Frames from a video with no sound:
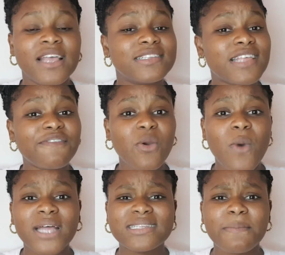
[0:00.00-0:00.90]
So if you
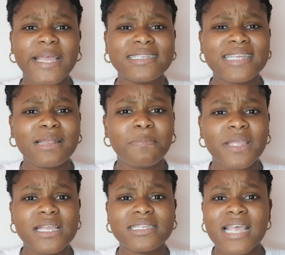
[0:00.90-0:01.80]
want to maintain
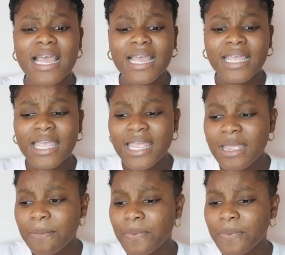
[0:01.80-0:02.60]
peace, keep